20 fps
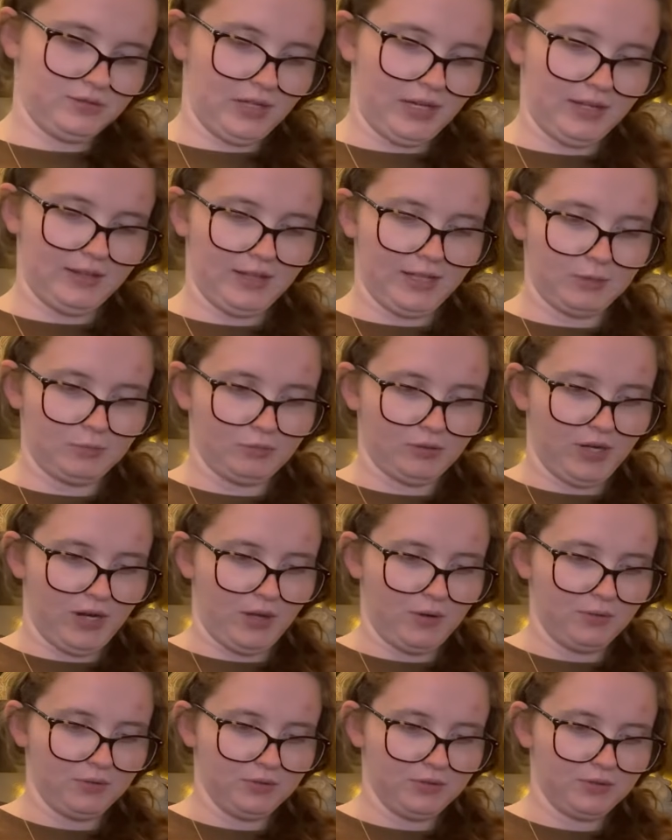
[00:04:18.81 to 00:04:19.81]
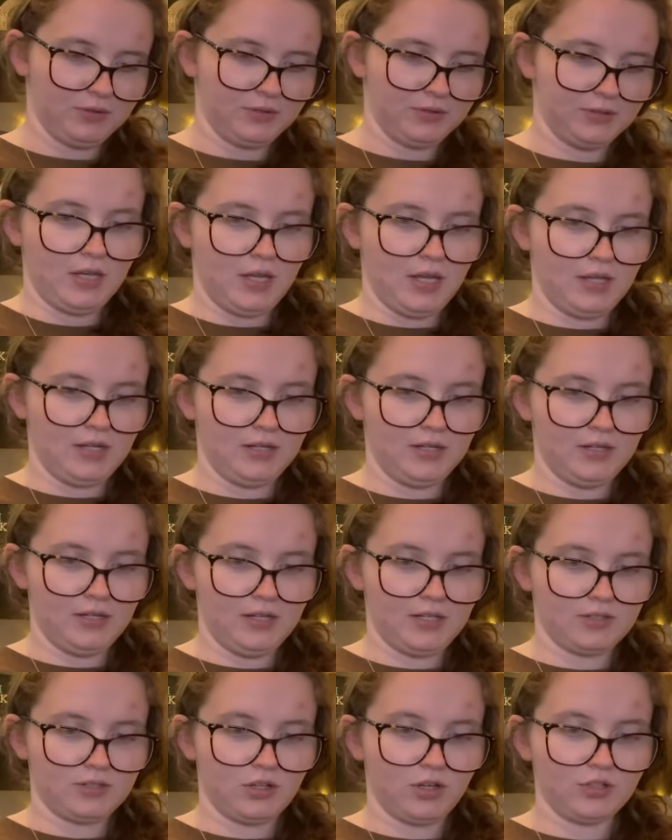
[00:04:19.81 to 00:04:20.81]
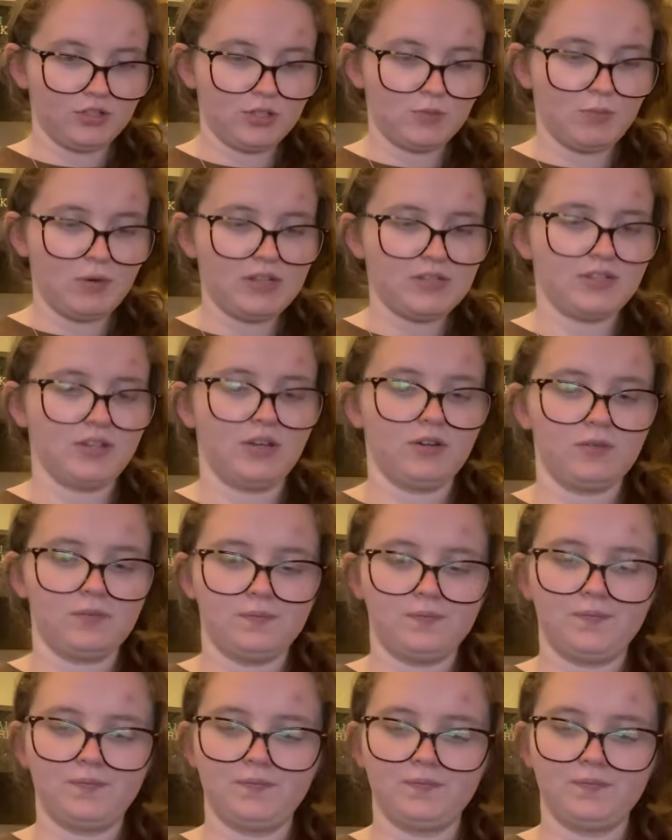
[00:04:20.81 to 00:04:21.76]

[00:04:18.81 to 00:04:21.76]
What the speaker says: I like brown, and it's called Espresso.